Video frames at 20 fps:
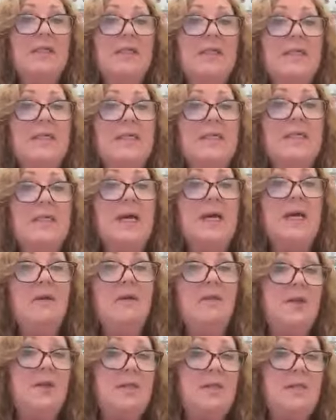set
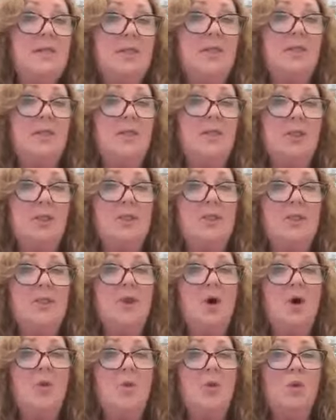out the assumptions
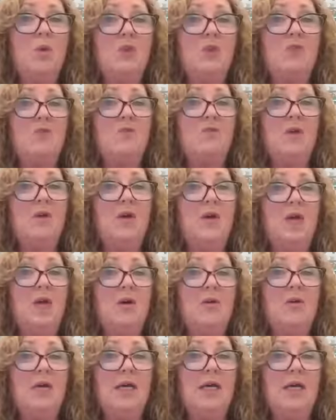on which the fee
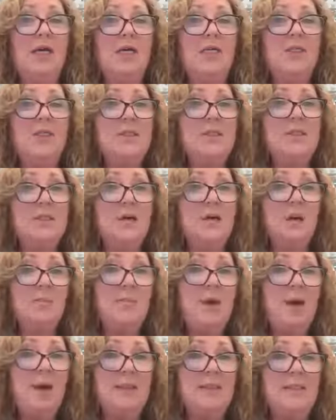calculations are
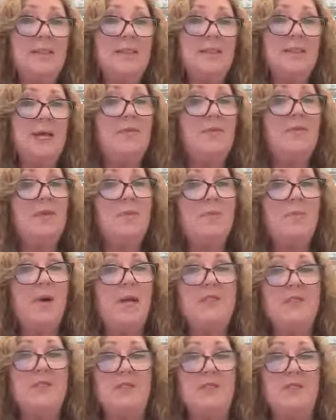based and the
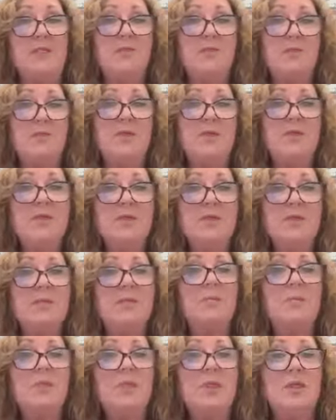basis for those
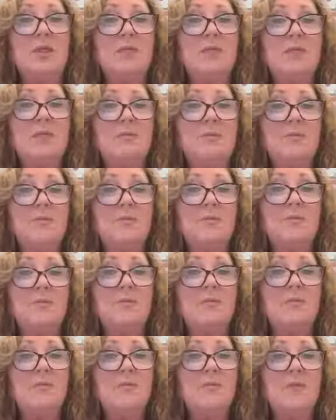assumptions.
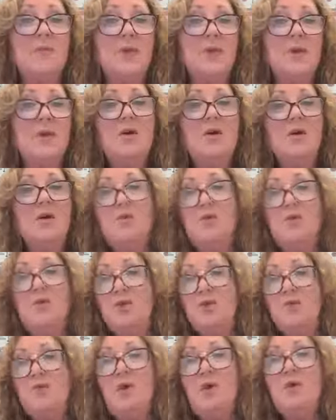For
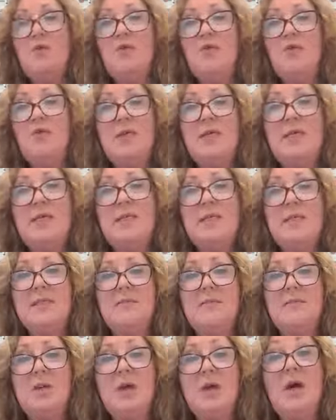default fees,
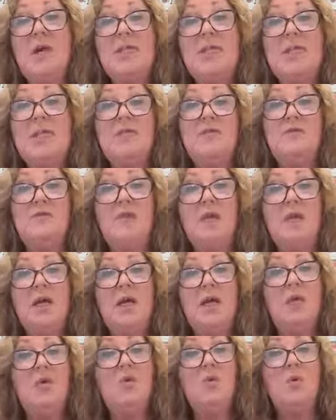identify
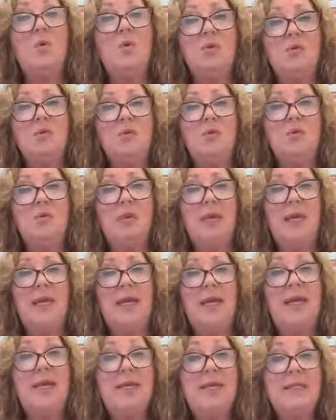and quantify
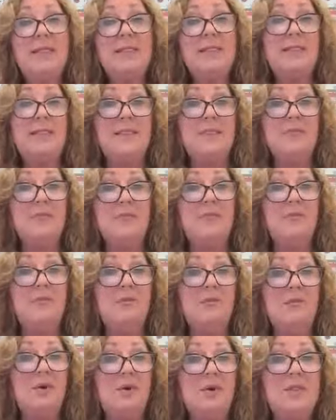any assessment of
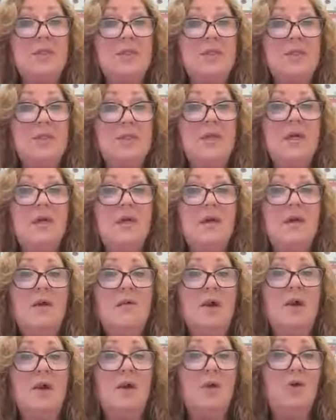loss
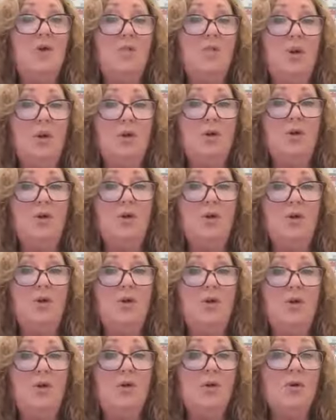that could be
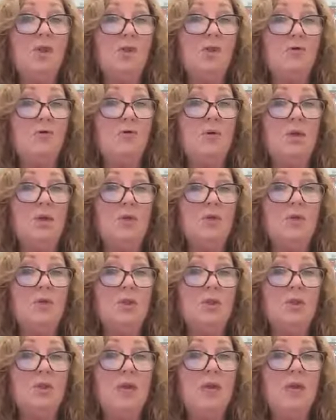incurred on a default